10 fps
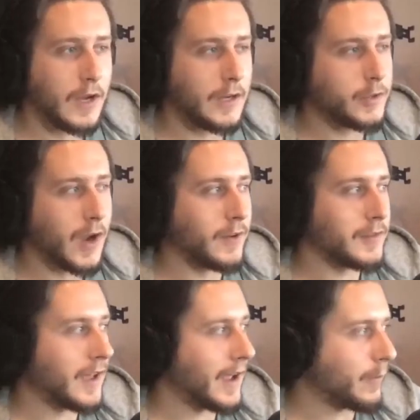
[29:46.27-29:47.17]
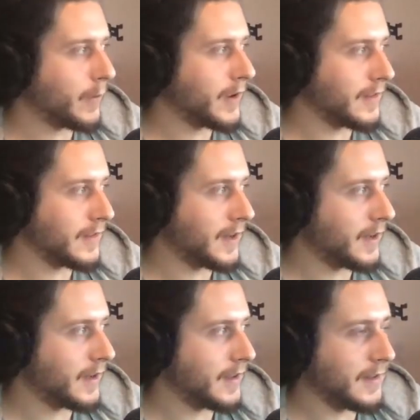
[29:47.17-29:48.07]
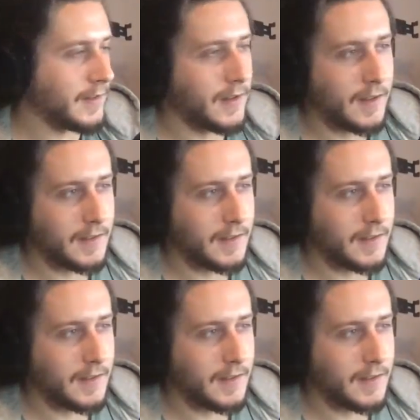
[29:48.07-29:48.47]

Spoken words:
driving on the highway and then